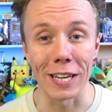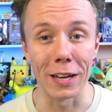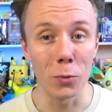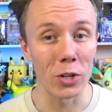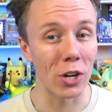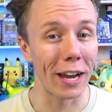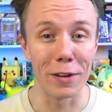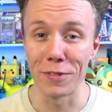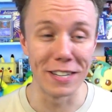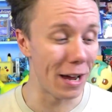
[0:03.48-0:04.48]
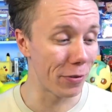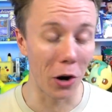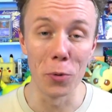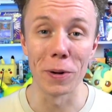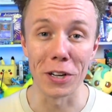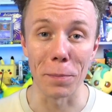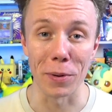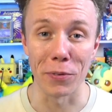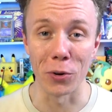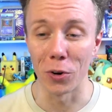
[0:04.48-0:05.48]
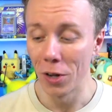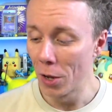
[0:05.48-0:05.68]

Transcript: tin, which I have never opened up before.